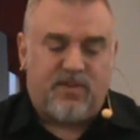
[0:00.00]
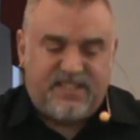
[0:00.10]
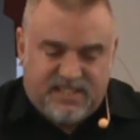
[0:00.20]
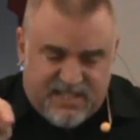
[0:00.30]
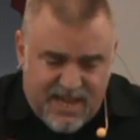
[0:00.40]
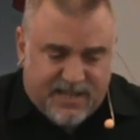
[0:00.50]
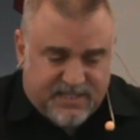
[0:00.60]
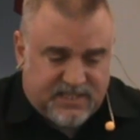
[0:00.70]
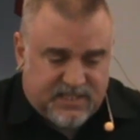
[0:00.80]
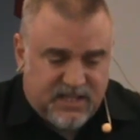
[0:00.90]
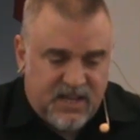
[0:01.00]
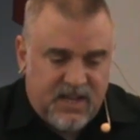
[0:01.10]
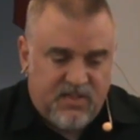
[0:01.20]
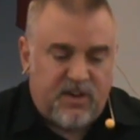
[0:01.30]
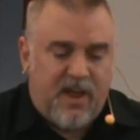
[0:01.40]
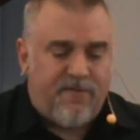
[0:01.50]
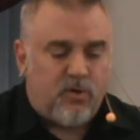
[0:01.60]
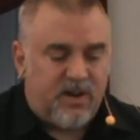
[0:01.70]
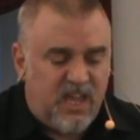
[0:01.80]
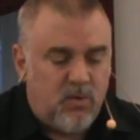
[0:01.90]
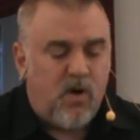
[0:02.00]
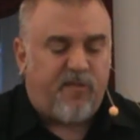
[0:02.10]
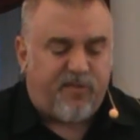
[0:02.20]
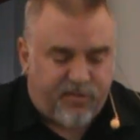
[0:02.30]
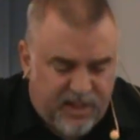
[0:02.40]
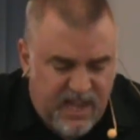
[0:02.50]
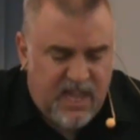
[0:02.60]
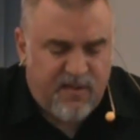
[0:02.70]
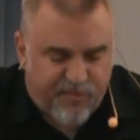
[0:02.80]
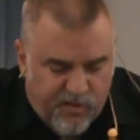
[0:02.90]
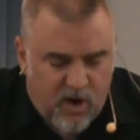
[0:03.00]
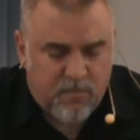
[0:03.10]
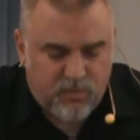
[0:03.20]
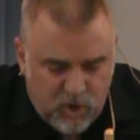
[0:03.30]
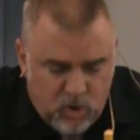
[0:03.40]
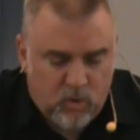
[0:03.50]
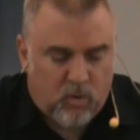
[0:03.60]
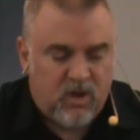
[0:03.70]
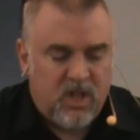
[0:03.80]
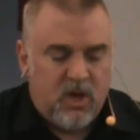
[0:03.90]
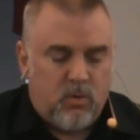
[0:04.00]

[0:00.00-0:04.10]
resist the devil and he will flee from you.